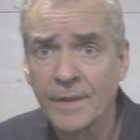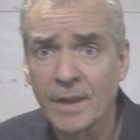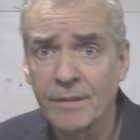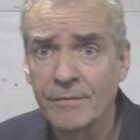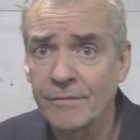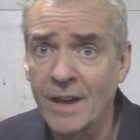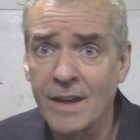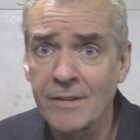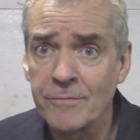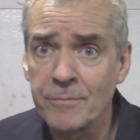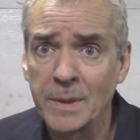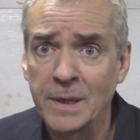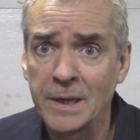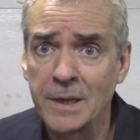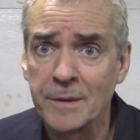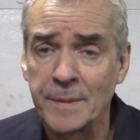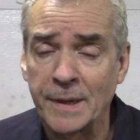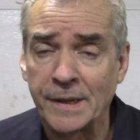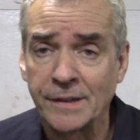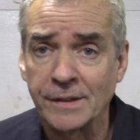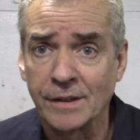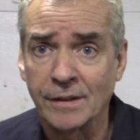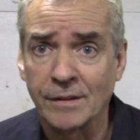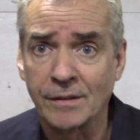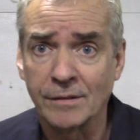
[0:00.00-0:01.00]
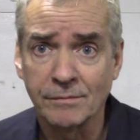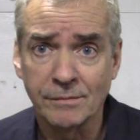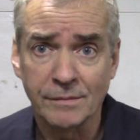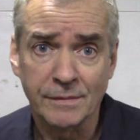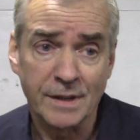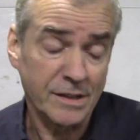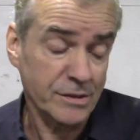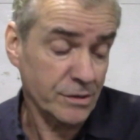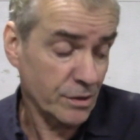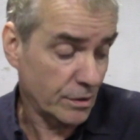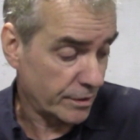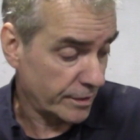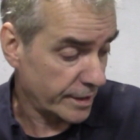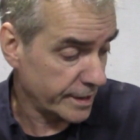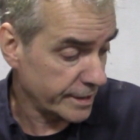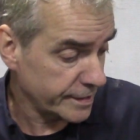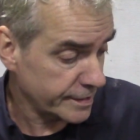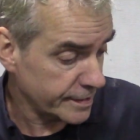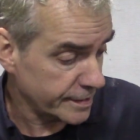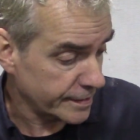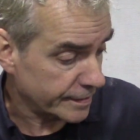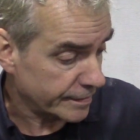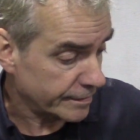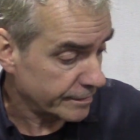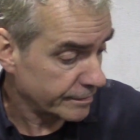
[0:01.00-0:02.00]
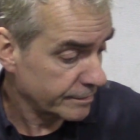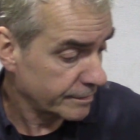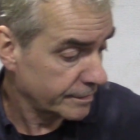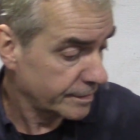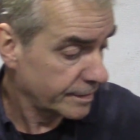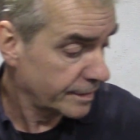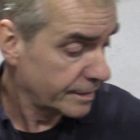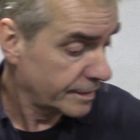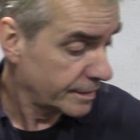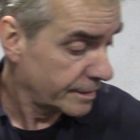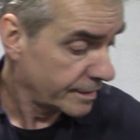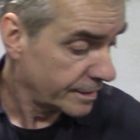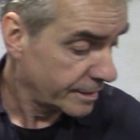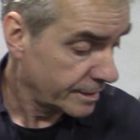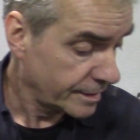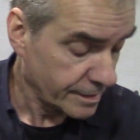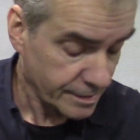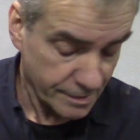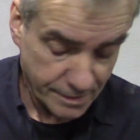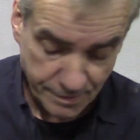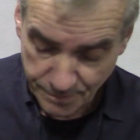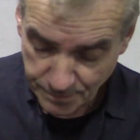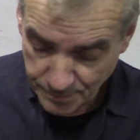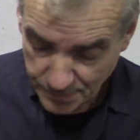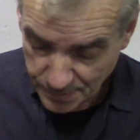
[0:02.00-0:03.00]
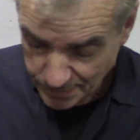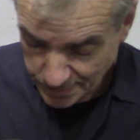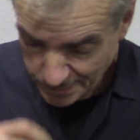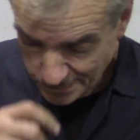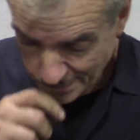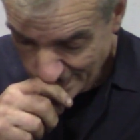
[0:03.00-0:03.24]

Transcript: 5mm. That's alright, isn't it? What do you